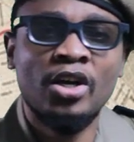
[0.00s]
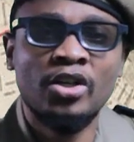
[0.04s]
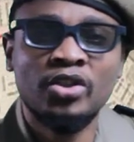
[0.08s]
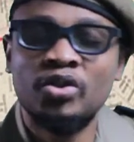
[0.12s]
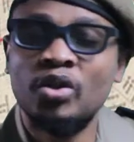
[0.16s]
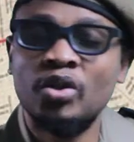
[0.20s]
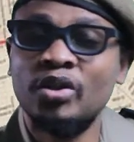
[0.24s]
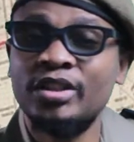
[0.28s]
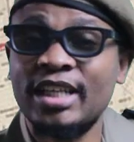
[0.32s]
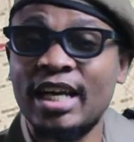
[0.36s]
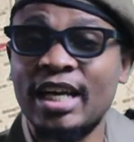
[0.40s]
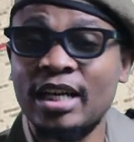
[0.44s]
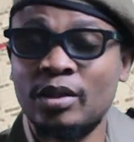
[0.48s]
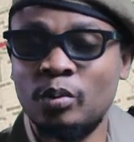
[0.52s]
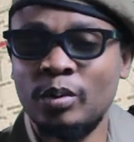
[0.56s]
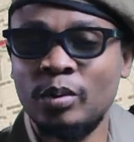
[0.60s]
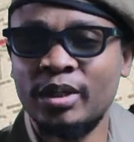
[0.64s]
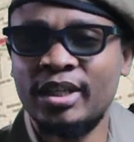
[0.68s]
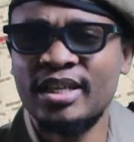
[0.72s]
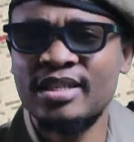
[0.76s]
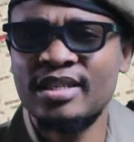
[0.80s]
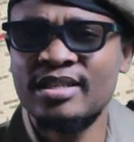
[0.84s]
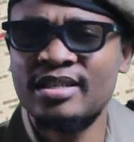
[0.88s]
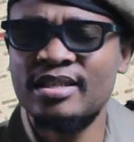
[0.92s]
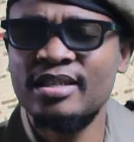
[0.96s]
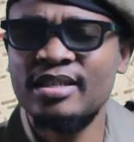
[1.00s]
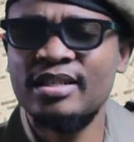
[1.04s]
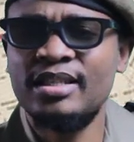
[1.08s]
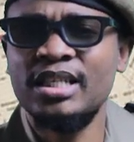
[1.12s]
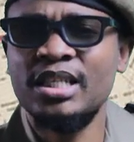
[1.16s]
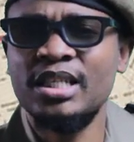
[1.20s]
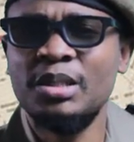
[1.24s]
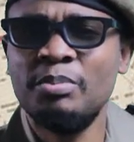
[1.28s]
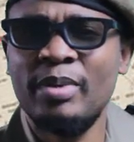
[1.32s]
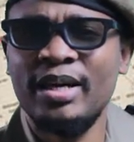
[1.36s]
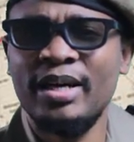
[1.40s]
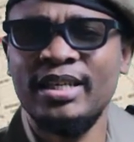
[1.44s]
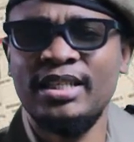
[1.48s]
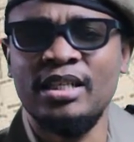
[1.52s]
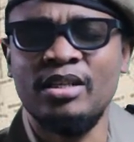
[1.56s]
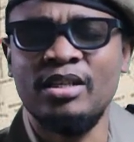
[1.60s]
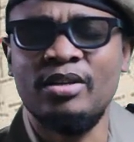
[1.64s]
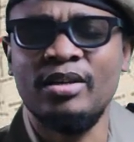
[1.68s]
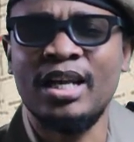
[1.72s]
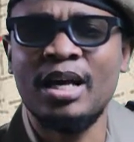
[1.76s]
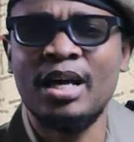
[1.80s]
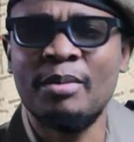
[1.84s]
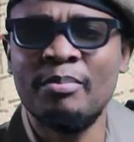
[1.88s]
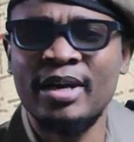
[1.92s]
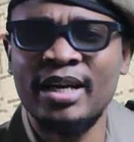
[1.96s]
so that we can see this
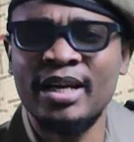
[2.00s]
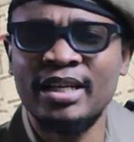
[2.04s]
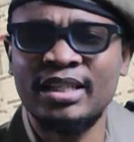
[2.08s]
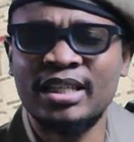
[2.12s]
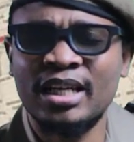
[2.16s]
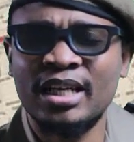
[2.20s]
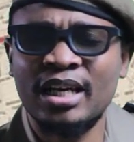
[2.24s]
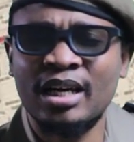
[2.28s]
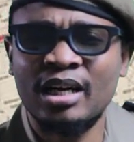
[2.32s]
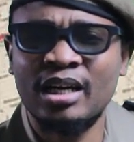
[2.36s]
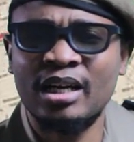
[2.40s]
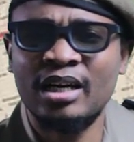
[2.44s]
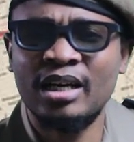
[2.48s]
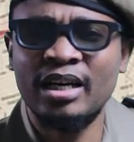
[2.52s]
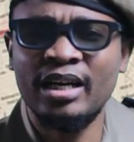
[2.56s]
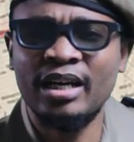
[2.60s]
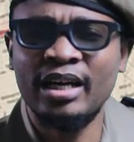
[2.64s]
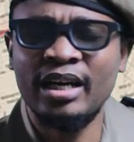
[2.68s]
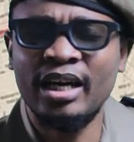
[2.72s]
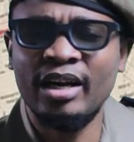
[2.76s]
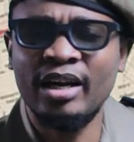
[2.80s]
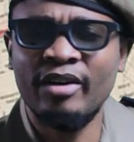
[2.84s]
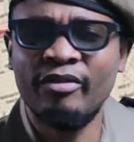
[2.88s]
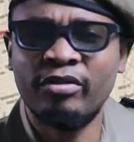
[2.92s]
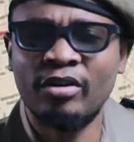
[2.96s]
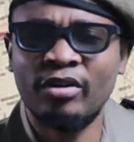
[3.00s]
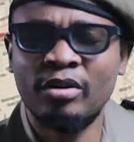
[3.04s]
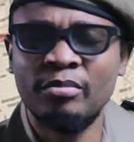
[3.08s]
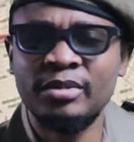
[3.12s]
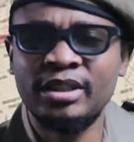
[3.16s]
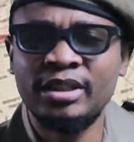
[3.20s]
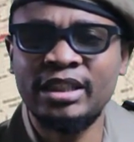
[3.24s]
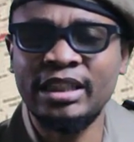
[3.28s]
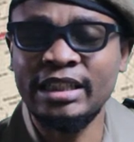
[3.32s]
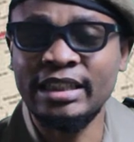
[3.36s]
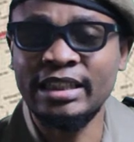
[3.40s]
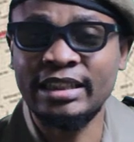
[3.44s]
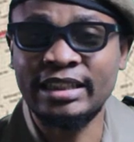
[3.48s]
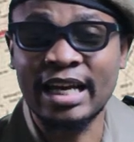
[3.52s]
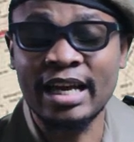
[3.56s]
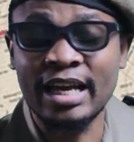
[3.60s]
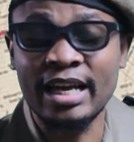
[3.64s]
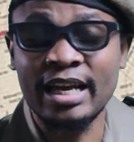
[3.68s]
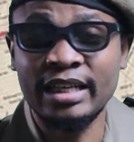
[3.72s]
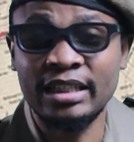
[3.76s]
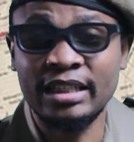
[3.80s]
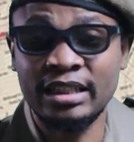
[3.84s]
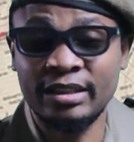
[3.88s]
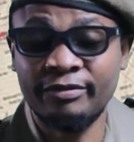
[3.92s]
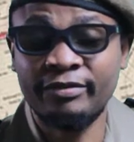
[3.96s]
particular matter from three
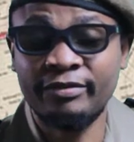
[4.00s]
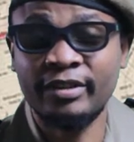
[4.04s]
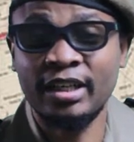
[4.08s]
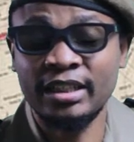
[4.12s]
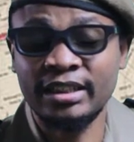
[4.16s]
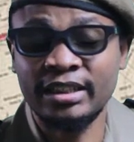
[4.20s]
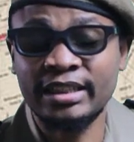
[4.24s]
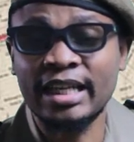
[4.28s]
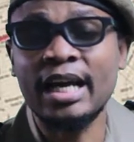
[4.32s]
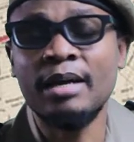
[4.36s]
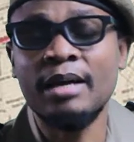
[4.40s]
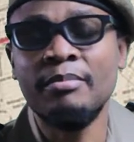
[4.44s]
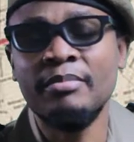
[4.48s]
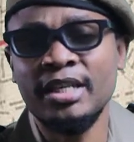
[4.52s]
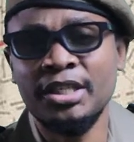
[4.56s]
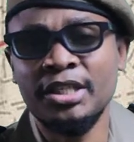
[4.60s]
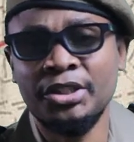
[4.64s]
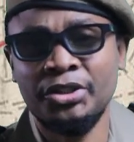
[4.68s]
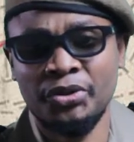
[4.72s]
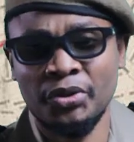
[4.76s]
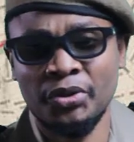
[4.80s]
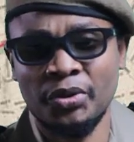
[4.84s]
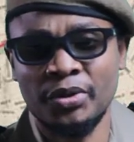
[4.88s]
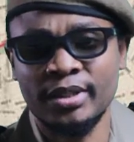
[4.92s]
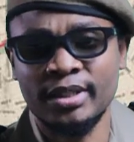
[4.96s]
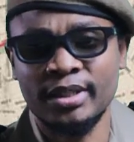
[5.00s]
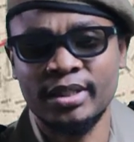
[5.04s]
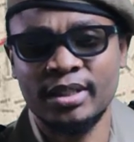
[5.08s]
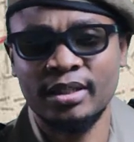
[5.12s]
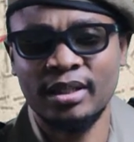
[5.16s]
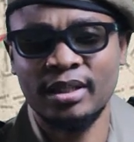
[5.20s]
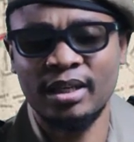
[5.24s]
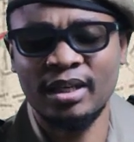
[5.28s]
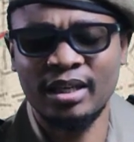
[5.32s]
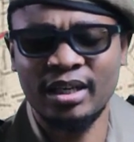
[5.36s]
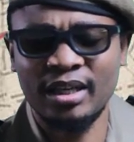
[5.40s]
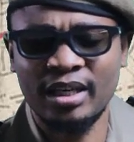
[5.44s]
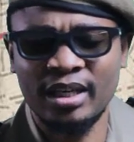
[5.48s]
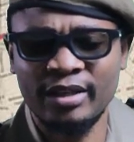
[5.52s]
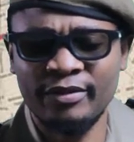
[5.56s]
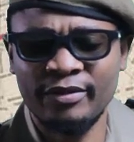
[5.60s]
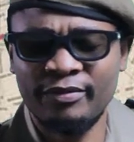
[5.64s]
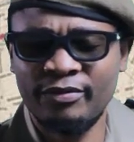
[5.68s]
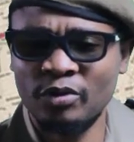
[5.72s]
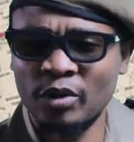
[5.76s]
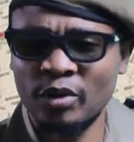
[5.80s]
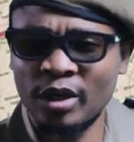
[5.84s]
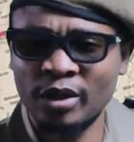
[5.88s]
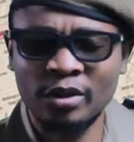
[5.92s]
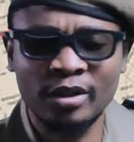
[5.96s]
different dimensions.
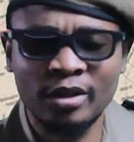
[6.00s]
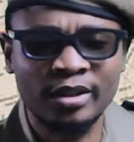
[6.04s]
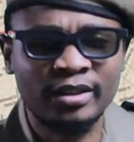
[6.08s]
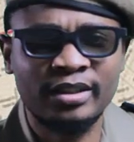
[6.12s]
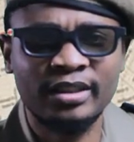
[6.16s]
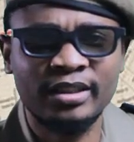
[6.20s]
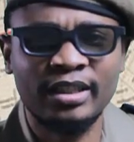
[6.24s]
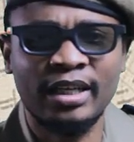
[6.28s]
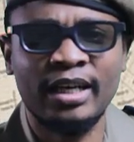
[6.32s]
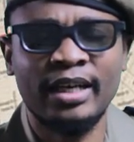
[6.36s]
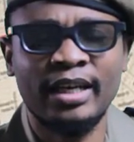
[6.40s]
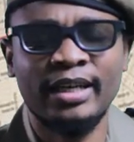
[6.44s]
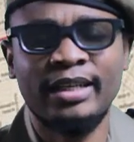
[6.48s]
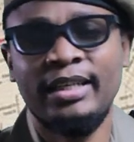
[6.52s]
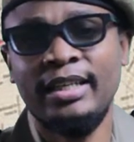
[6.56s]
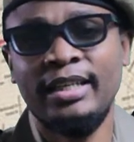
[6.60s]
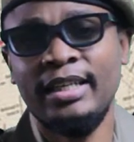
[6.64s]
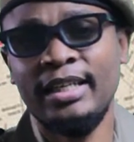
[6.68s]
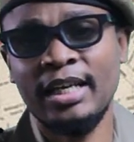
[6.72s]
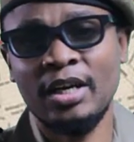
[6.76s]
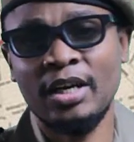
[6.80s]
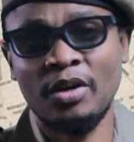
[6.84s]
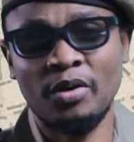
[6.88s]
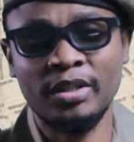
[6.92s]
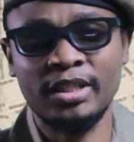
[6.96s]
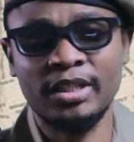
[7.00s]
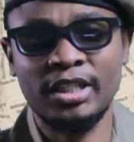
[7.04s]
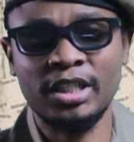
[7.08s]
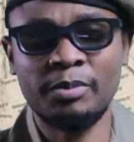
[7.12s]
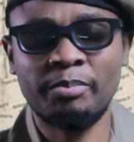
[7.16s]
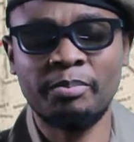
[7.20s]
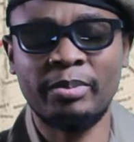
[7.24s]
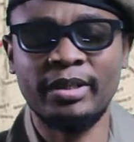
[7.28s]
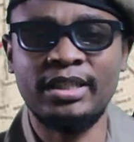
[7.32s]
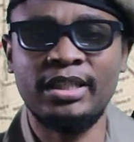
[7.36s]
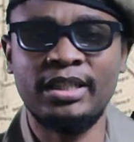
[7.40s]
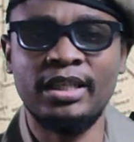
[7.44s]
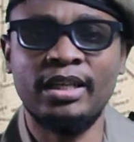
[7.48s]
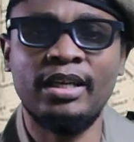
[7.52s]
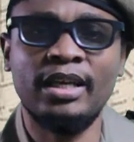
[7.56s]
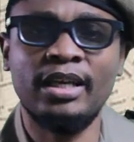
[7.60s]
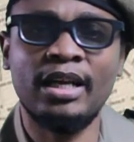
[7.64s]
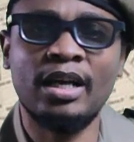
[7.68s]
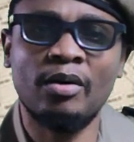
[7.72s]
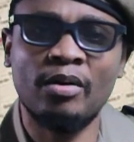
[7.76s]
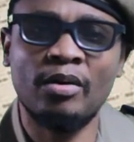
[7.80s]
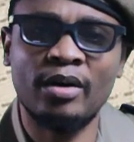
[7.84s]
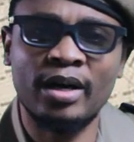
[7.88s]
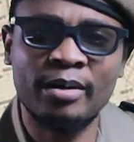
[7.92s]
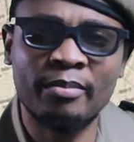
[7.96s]
If you are not clear on this
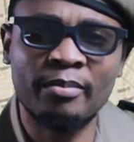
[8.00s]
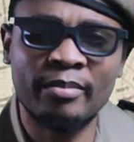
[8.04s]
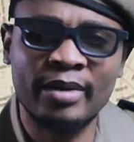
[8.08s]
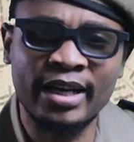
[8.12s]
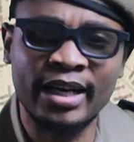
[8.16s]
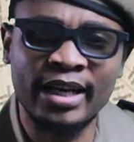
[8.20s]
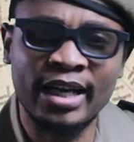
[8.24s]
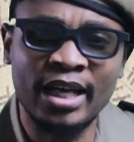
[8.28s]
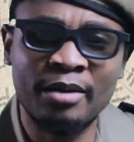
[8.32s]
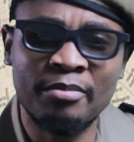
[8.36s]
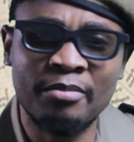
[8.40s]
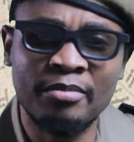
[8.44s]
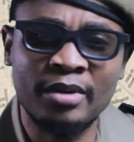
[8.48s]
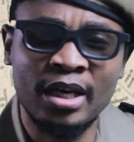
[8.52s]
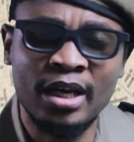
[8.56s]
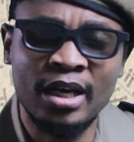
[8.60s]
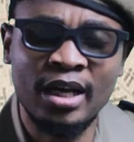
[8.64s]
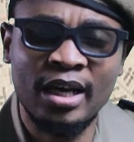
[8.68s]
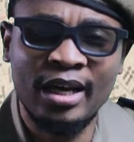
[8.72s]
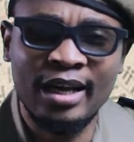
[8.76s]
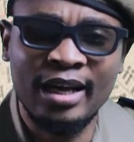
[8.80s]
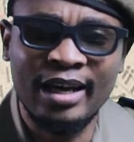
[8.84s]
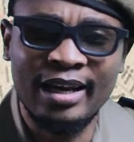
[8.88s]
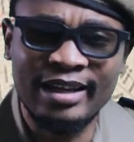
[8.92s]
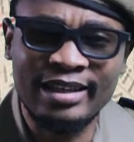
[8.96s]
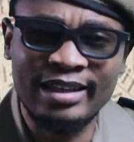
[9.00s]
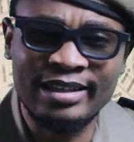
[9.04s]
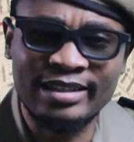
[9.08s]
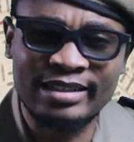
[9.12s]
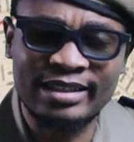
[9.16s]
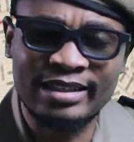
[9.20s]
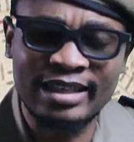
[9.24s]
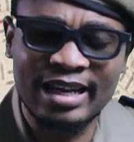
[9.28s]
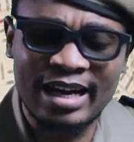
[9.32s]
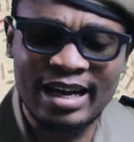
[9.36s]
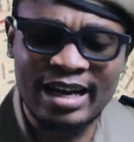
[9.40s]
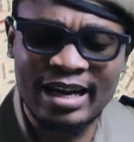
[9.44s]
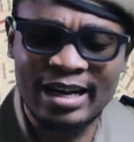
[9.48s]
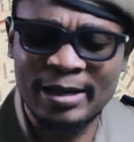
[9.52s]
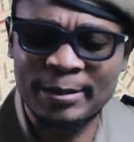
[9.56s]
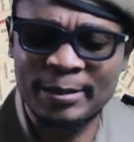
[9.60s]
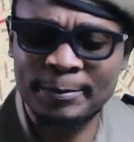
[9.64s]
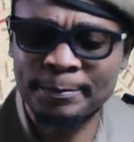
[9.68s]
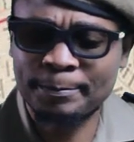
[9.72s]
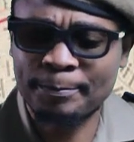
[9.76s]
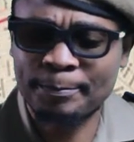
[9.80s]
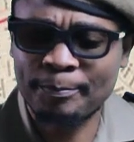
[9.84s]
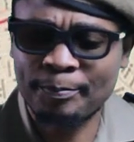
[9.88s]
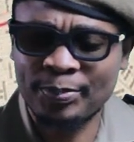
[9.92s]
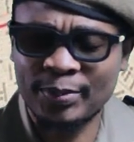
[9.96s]
particular one, my name is
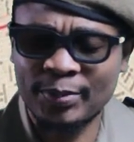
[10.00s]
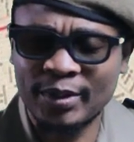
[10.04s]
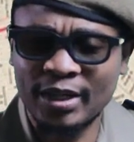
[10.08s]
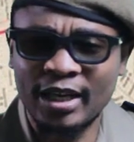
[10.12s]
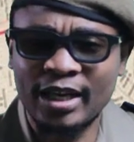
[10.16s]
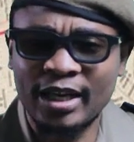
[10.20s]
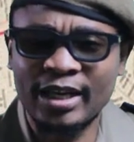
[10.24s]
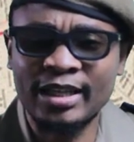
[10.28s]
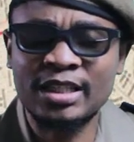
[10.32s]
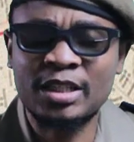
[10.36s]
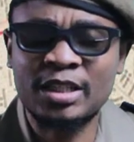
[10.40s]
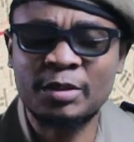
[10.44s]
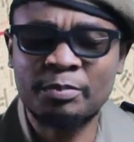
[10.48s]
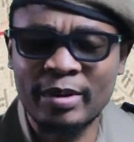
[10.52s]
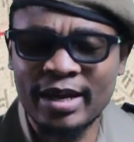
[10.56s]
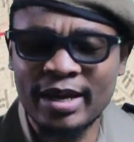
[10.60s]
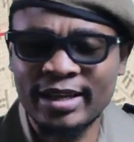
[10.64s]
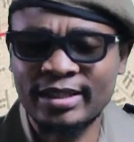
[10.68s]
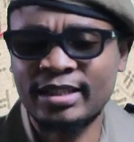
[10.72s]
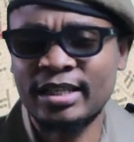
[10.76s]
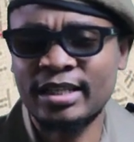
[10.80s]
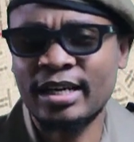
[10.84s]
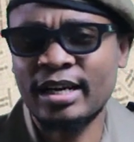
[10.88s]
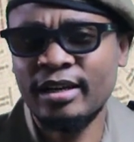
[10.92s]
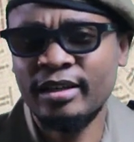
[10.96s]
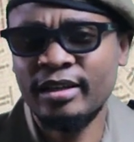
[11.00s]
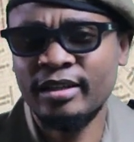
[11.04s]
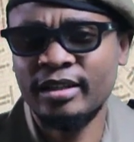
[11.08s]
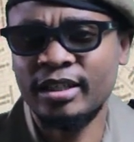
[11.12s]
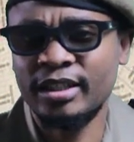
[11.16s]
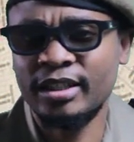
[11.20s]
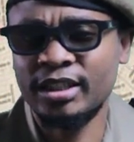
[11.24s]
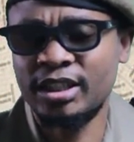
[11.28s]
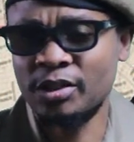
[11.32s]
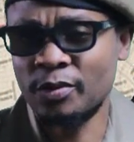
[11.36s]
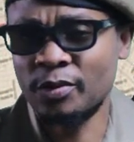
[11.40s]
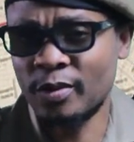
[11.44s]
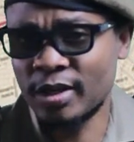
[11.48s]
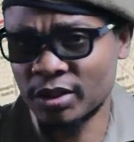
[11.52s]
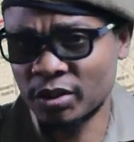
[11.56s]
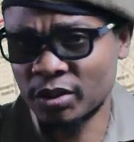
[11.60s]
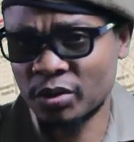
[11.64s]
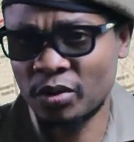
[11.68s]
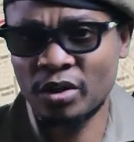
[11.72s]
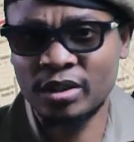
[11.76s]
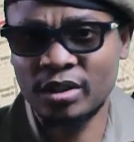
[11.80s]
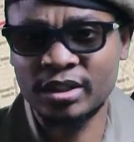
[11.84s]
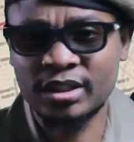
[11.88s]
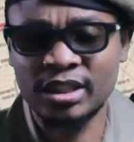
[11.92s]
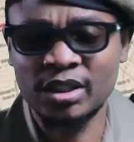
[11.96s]
Inspector. She was
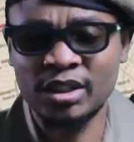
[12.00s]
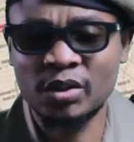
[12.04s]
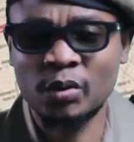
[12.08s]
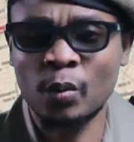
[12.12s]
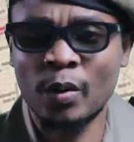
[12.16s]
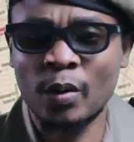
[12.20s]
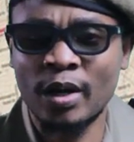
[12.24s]
called this